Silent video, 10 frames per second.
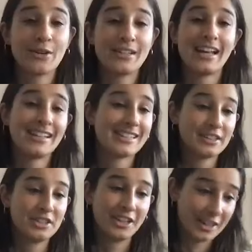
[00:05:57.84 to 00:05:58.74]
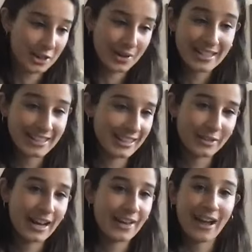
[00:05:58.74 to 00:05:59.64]
intense. I literally had no idea that
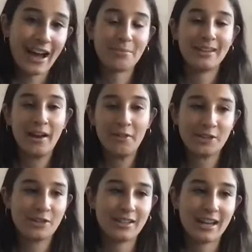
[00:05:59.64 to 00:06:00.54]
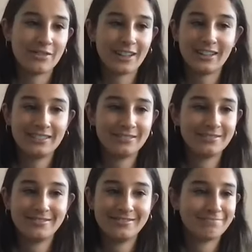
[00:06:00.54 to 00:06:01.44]
would ever happen. I've also never
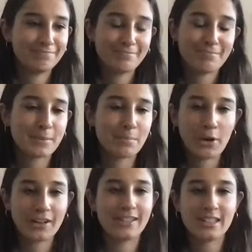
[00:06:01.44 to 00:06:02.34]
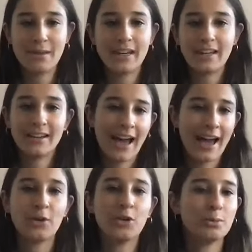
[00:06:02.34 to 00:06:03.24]
spoken to media
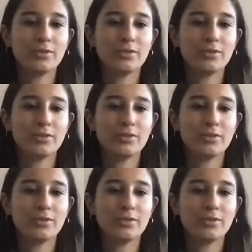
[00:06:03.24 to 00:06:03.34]
at all